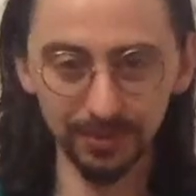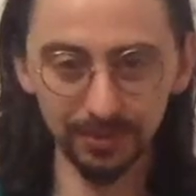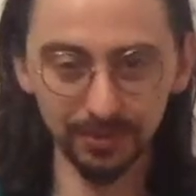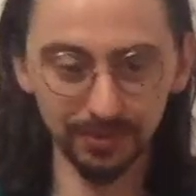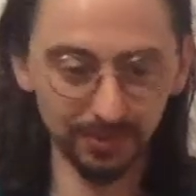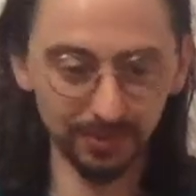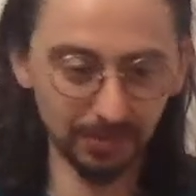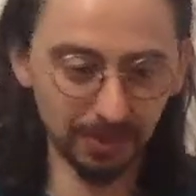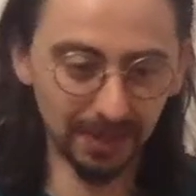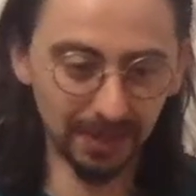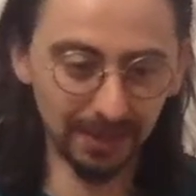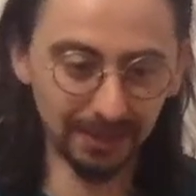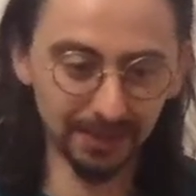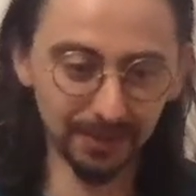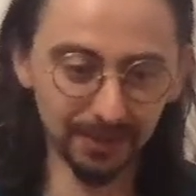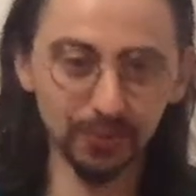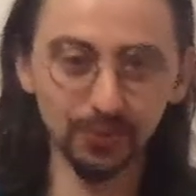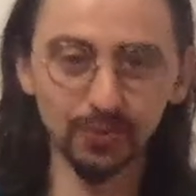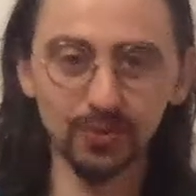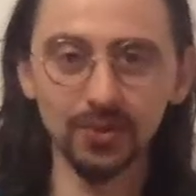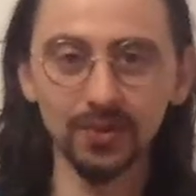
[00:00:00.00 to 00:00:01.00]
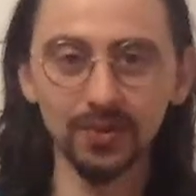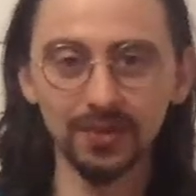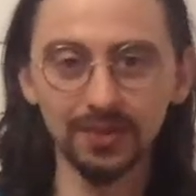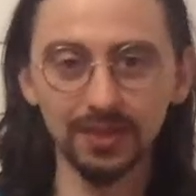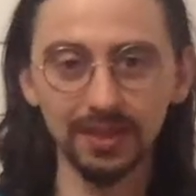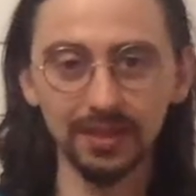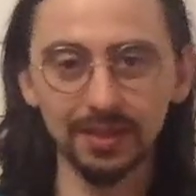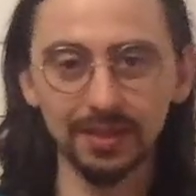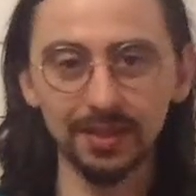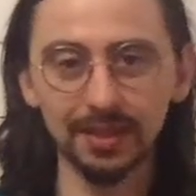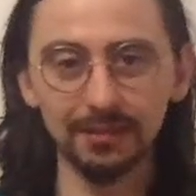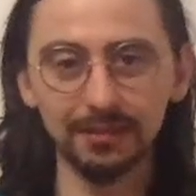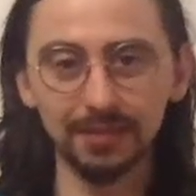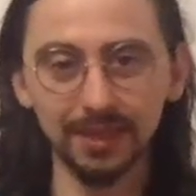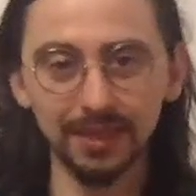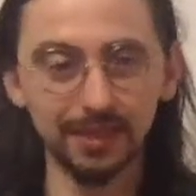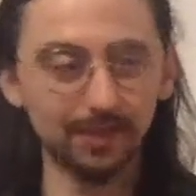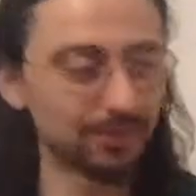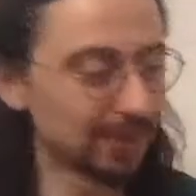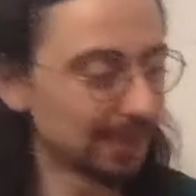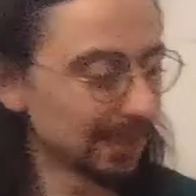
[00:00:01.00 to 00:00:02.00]
with playing the 2 songs I can play
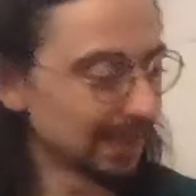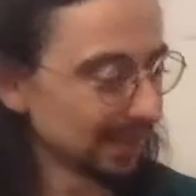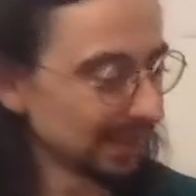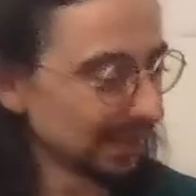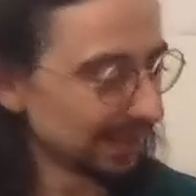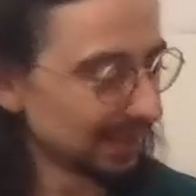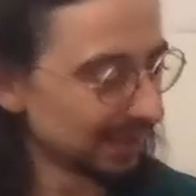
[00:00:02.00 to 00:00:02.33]
already.